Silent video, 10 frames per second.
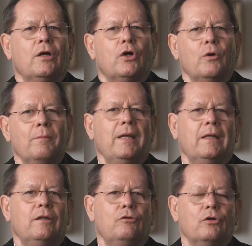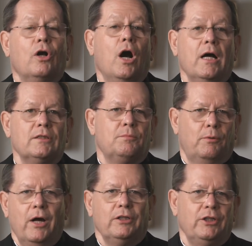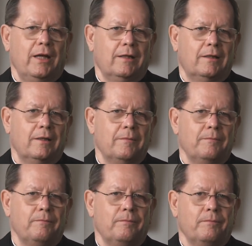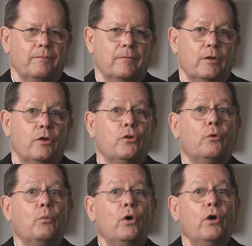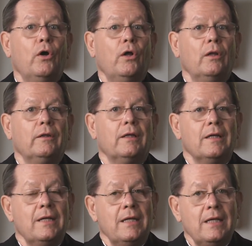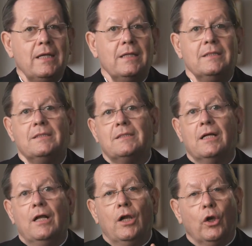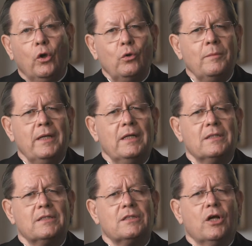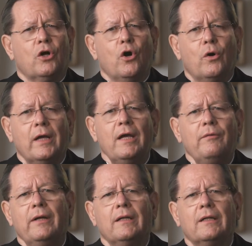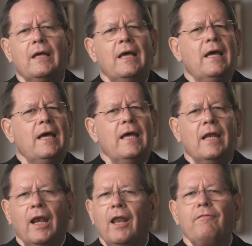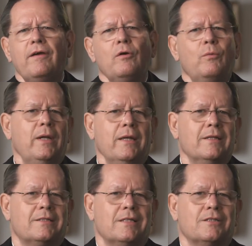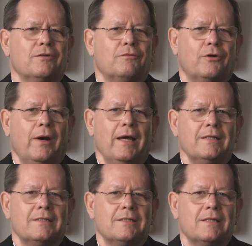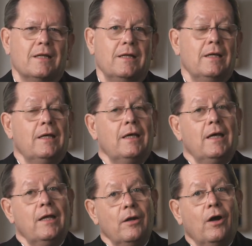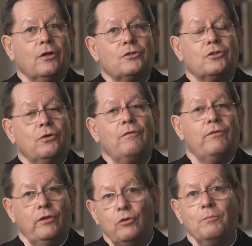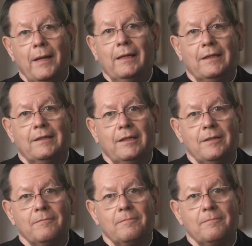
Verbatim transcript: committed to God's project. The world needs luminous, coherent, and loving witnesses of Christ and also of the humanity.